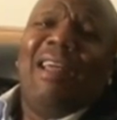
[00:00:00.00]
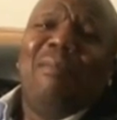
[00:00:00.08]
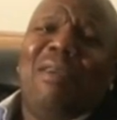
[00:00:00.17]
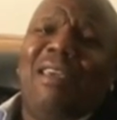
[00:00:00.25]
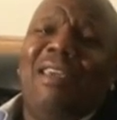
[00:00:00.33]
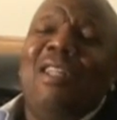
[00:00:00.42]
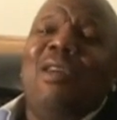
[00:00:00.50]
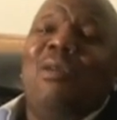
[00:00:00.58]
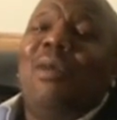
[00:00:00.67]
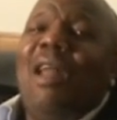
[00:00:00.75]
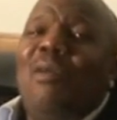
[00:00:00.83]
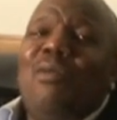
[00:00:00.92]
I mean,
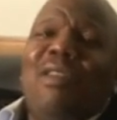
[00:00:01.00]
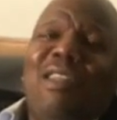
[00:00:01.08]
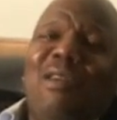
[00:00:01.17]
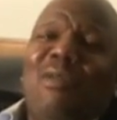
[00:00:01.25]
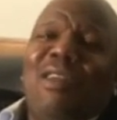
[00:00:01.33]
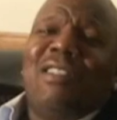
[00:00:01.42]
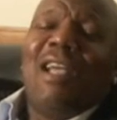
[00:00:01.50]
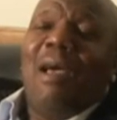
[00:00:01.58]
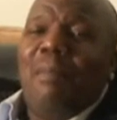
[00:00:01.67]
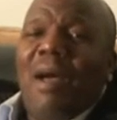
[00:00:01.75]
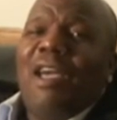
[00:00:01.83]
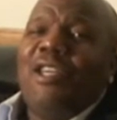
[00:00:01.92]
when I went there one
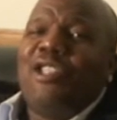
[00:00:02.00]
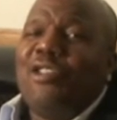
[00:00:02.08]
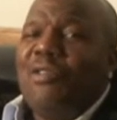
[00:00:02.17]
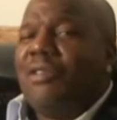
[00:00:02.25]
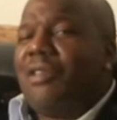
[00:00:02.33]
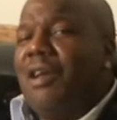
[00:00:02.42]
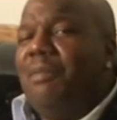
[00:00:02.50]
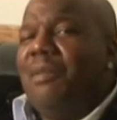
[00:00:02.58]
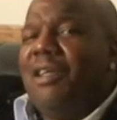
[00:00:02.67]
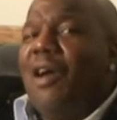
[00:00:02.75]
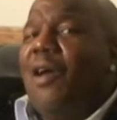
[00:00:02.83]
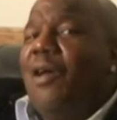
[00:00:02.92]
time, my insurance
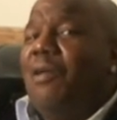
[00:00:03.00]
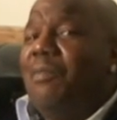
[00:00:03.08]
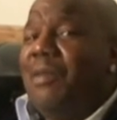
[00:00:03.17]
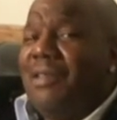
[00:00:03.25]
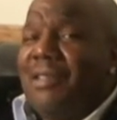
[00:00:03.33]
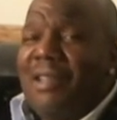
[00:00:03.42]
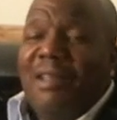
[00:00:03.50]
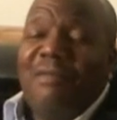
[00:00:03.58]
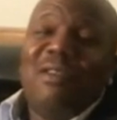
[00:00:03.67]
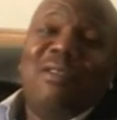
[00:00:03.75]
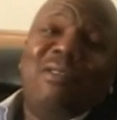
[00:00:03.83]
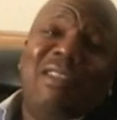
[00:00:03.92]
company called me and said,
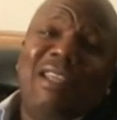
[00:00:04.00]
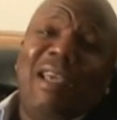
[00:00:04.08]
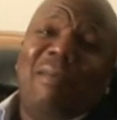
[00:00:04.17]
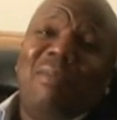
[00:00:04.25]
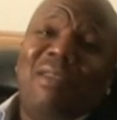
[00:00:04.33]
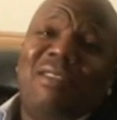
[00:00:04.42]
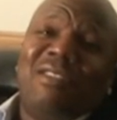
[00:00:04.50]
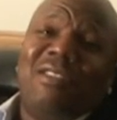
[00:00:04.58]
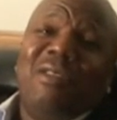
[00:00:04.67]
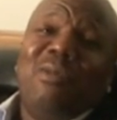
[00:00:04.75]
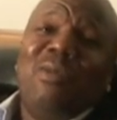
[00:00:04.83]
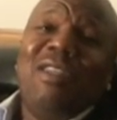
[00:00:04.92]
"If you don't leave that bitch,
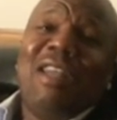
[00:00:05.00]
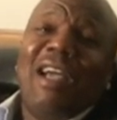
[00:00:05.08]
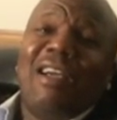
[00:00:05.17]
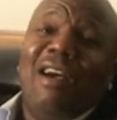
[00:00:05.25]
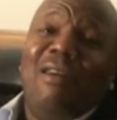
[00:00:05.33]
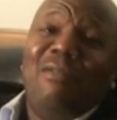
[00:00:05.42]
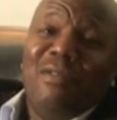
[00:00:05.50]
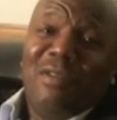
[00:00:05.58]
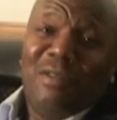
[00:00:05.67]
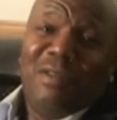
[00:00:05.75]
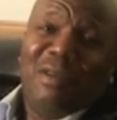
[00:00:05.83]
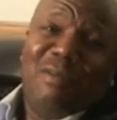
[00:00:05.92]
we not covering
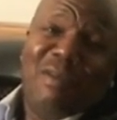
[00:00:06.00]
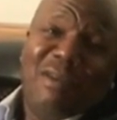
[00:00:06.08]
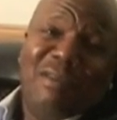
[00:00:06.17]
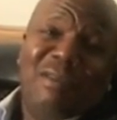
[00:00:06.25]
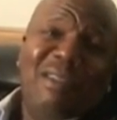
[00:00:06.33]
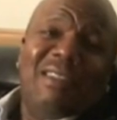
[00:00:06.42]
you no more."